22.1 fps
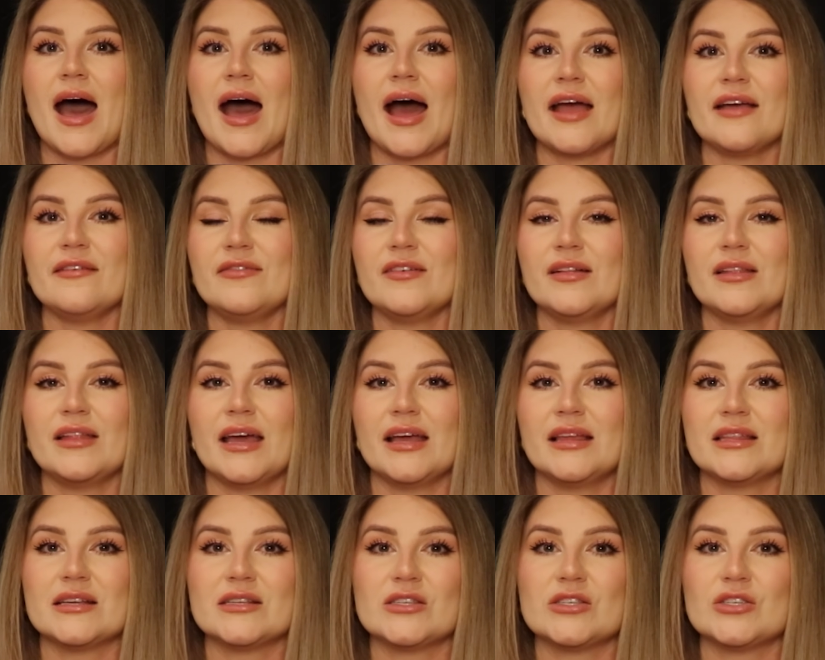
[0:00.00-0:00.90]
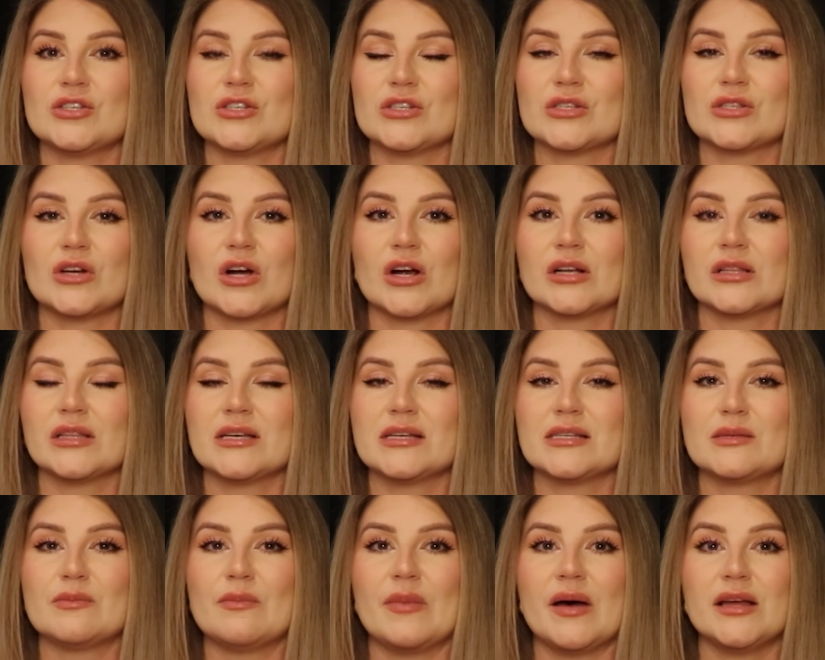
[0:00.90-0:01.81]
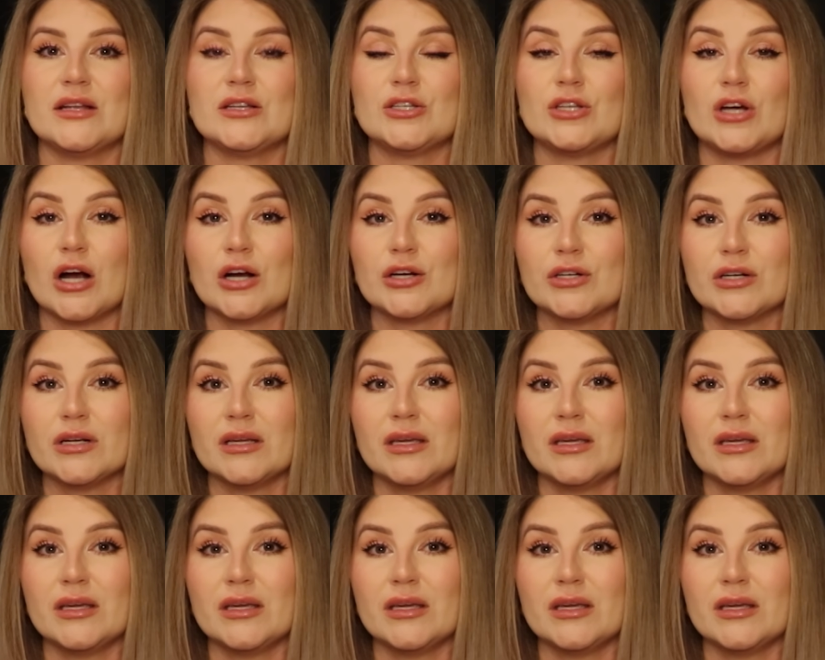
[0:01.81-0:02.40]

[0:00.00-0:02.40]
I feel like this is just heartless, but Dr.